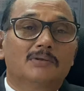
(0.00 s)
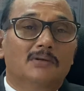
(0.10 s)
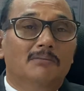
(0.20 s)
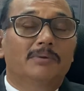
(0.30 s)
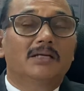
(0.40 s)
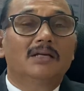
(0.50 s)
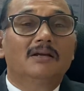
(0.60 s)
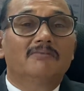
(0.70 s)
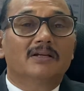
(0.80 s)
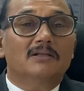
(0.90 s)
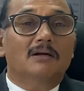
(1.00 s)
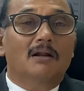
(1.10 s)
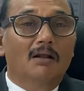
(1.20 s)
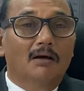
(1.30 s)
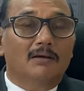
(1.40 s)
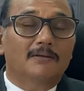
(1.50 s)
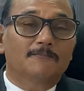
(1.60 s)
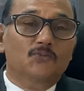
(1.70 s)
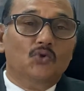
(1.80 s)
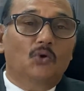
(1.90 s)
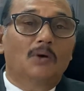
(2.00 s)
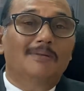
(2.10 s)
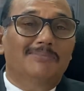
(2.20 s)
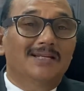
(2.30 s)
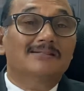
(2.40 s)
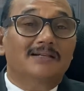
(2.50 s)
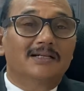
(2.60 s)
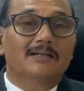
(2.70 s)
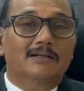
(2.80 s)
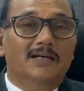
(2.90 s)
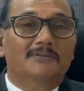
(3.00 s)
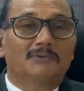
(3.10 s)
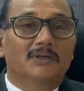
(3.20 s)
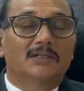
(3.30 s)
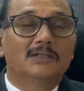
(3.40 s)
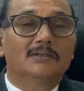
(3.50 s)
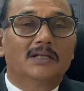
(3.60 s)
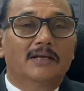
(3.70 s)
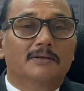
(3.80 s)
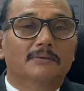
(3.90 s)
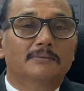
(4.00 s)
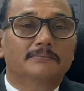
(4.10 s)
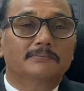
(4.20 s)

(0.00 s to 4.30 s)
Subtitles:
should be withdrawn. So please read it carefully. Thank you.